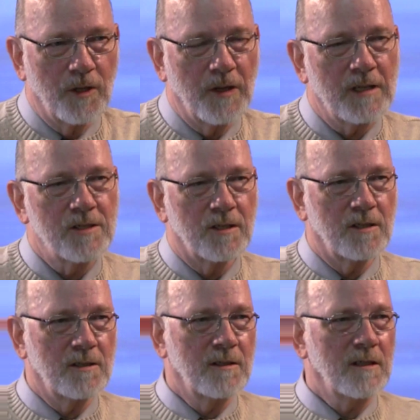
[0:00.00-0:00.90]
Well,
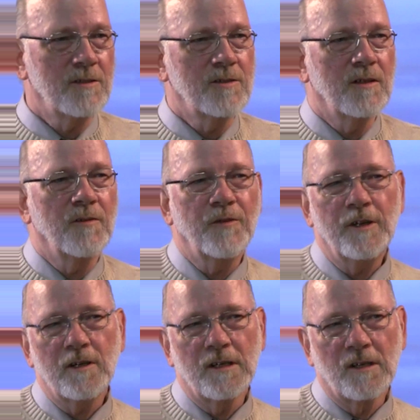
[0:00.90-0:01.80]
that's a that's a
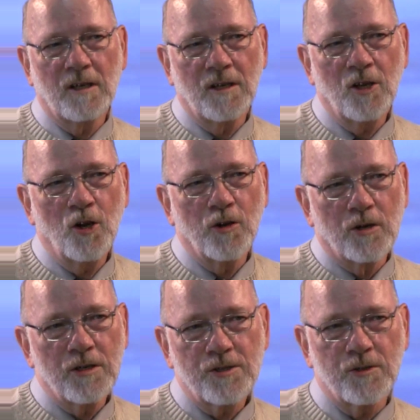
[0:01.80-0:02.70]
fairly a
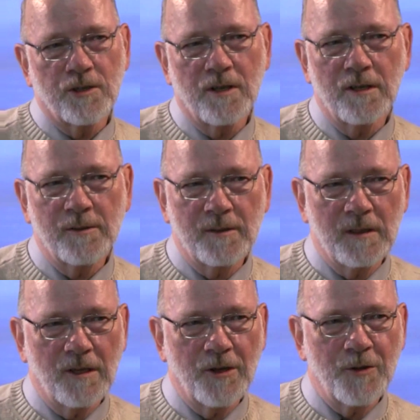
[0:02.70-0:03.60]
longer history
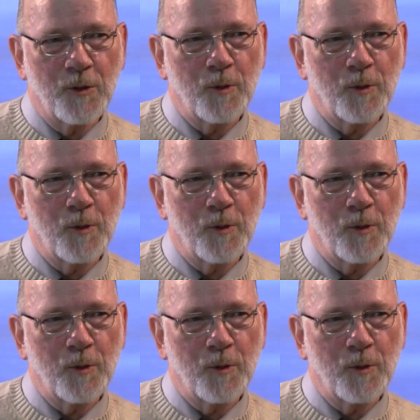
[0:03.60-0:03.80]
than uh,